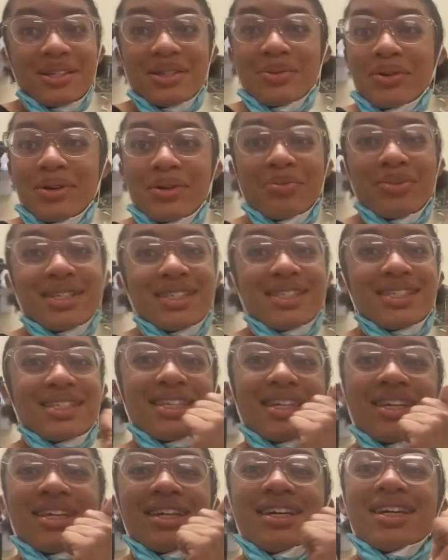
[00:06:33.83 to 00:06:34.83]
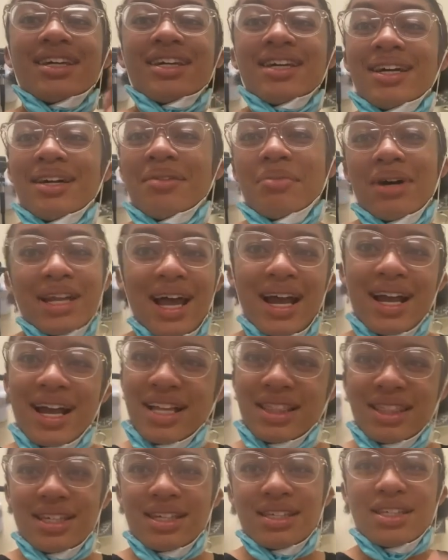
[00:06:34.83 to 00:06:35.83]
appointments. But I
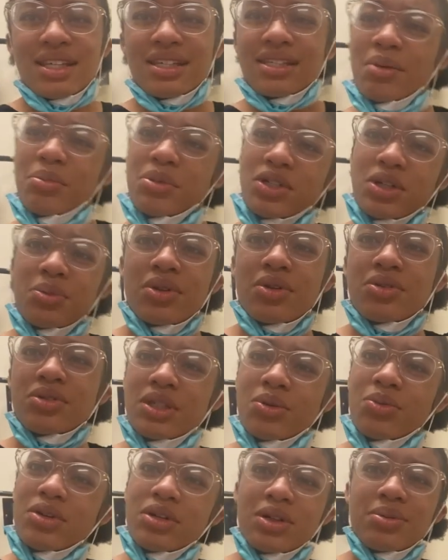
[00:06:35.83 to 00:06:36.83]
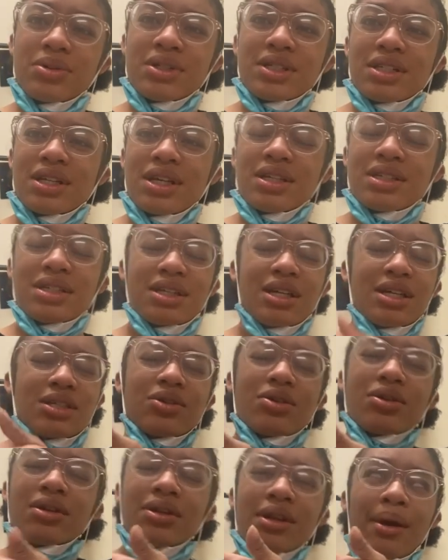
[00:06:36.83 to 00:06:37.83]
got this because I'm a triple OG warrior princess and that's
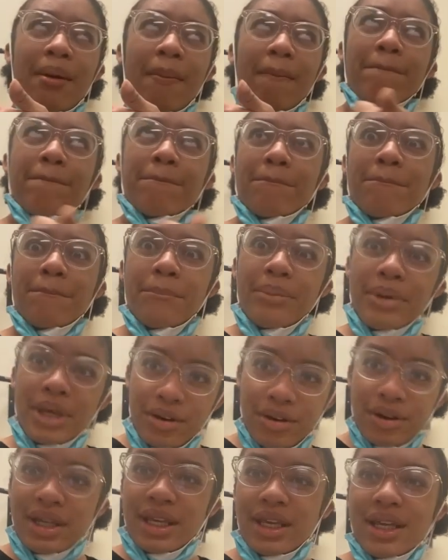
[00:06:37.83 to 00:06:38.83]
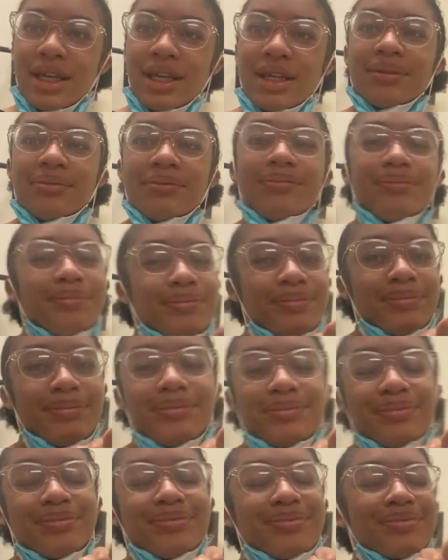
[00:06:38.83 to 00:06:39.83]
on period.
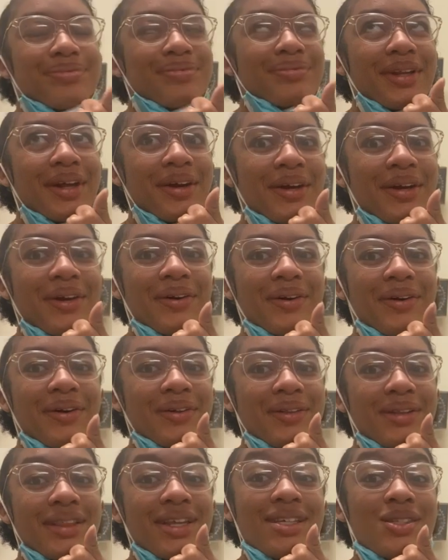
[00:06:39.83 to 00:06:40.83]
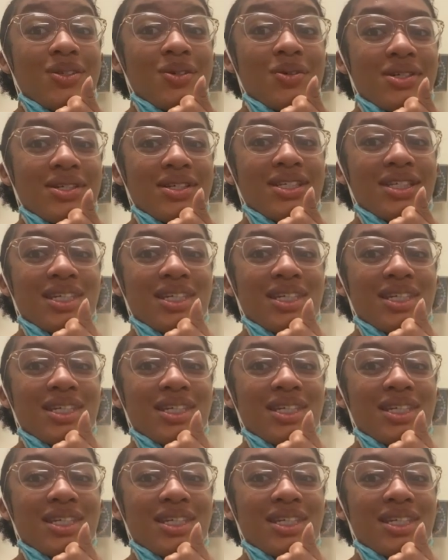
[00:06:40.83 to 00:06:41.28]
Alright, y'all, let's do this